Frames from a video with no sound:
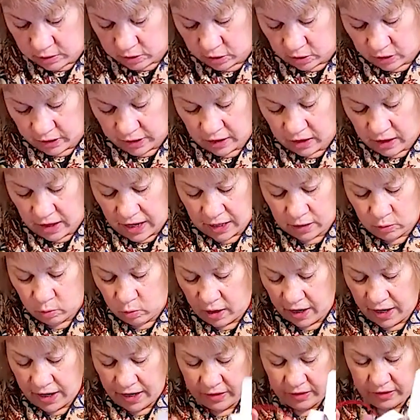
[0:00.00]
Turn it
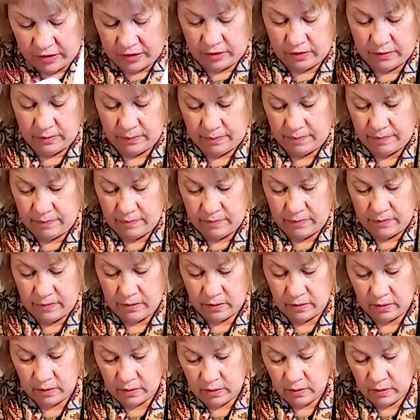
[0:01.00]
clockwise,
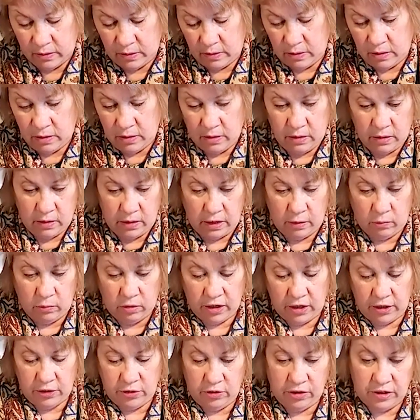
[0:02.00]
and
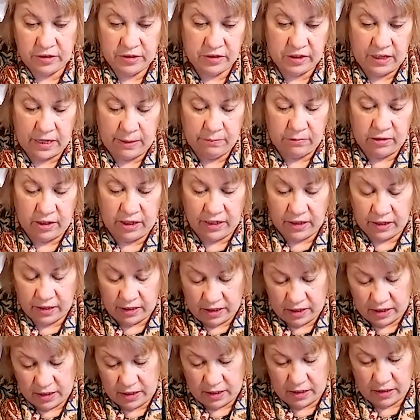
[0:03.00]
we're going to do the same thing
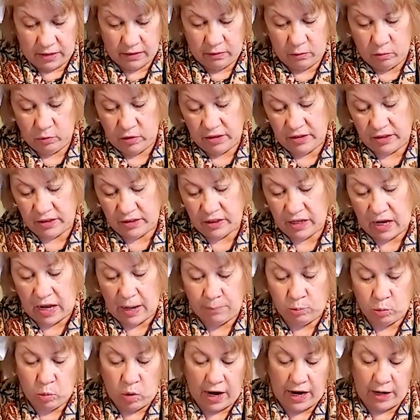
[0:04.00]
again with the
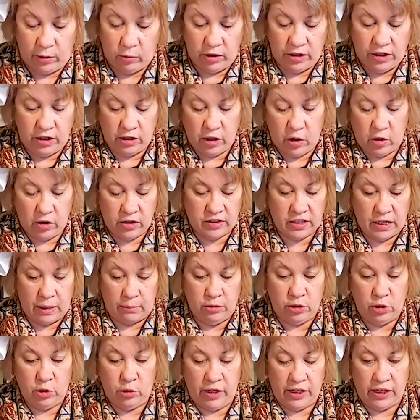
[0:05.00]
top white one. You notice
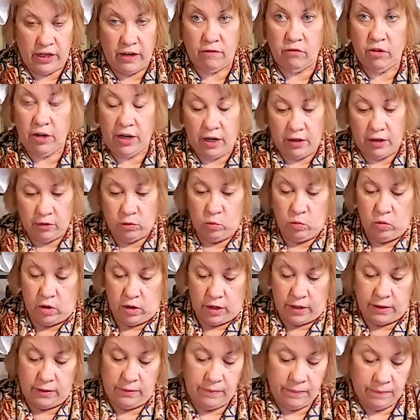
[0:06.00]
I'm doing every other
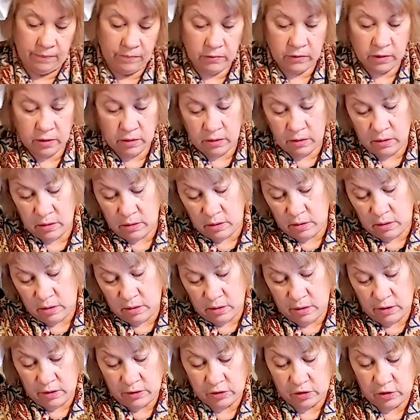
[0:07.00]
one.
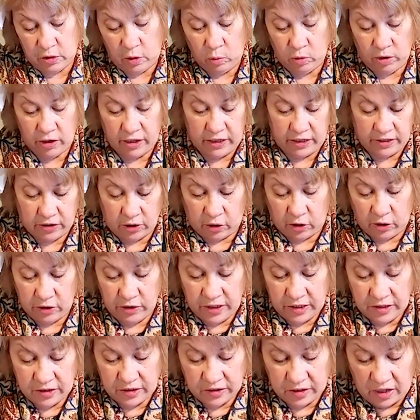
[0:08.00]
So we're going to
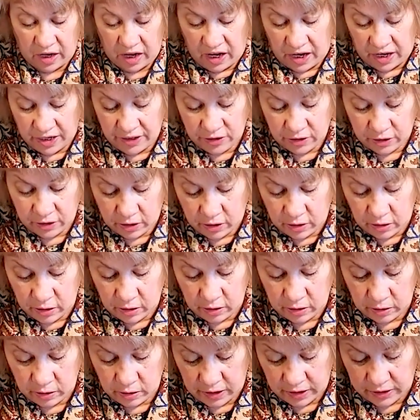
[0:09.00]
turn this under
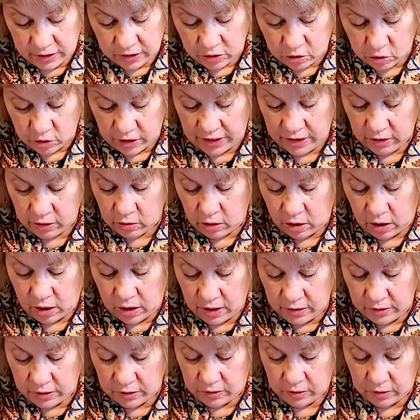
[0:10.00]
and straight
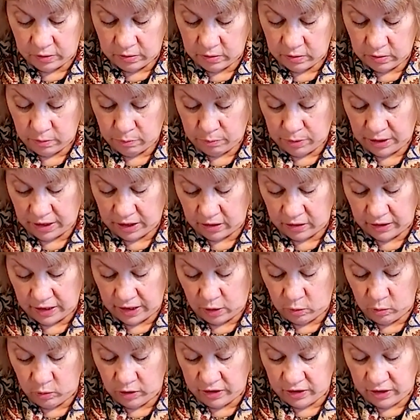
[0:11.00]
across,
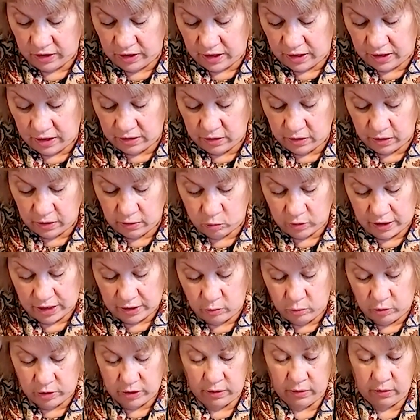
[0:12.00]
parallel with the other
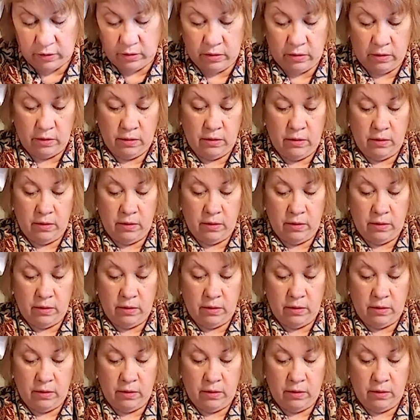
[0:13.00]
red one.